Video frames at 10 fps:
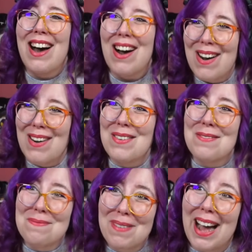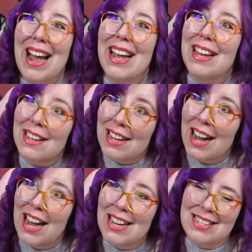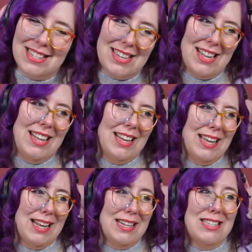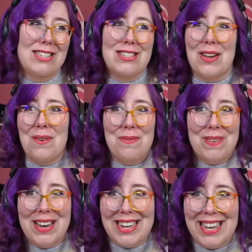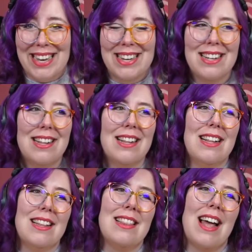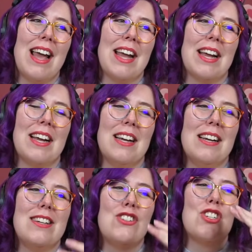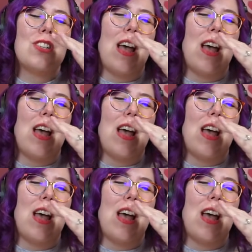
oh my gosh. It's so funny. Like, just